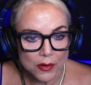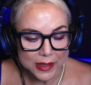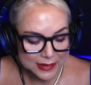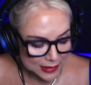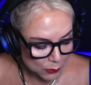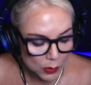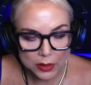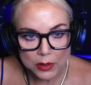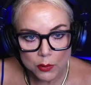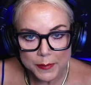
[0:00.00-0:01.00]
And I said, well,
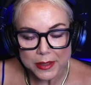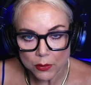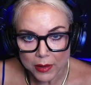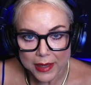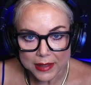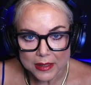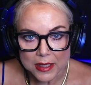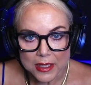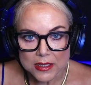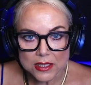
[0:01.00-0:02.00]
it would be great
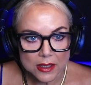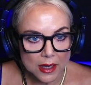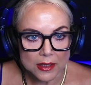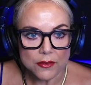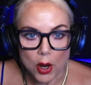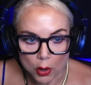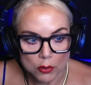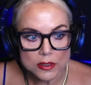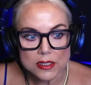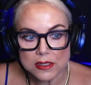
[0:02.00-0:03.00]
to kind of
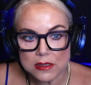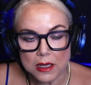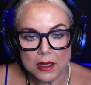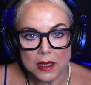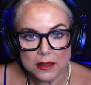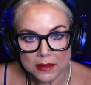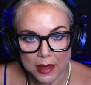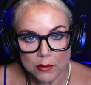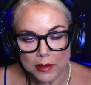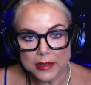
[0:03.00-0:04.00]
host a
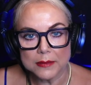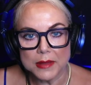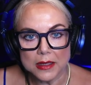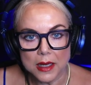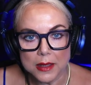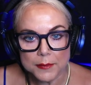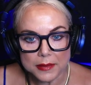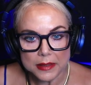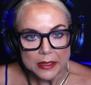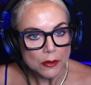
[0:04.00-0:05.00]
networking meetup yeah.
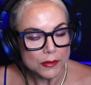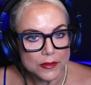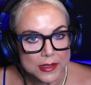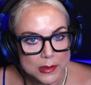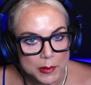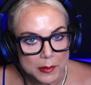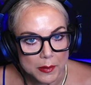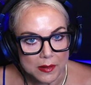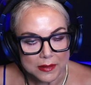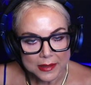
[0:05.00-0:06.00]
and interview these
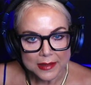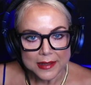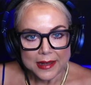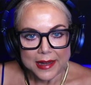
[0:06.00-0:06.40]
people. Mm -hmm.